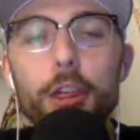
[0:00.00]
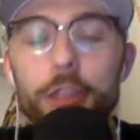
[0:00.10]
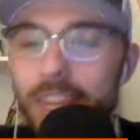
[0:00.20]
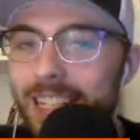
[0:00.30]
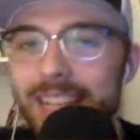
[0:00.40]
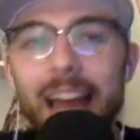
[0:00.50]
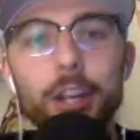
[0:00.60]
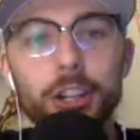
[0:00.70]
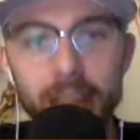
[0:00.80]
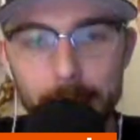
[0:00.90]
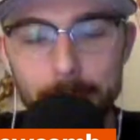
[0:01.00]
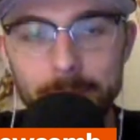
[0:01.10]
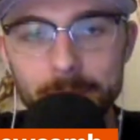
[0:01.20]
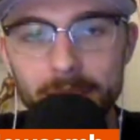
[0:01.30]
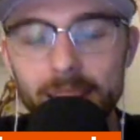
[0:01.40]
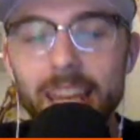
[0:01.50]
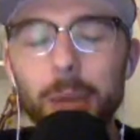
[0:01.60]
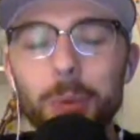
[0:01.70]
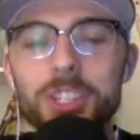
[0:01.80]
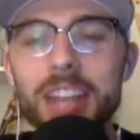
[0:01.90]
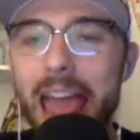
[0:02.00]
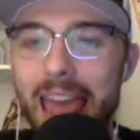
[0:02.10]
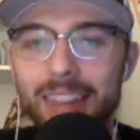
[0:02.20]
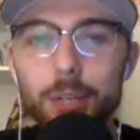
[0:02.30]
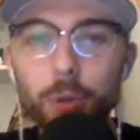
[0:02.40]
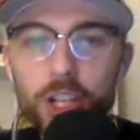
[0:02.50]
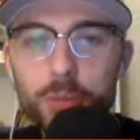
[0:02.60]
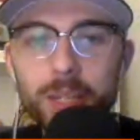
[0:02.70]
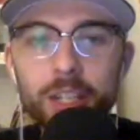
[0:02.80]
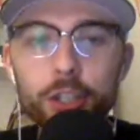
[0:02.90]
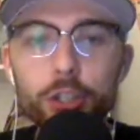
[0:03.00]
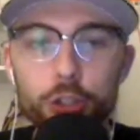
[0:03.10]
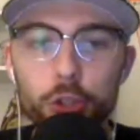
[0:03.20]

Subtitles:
the entire game. It was an Adley Rutschman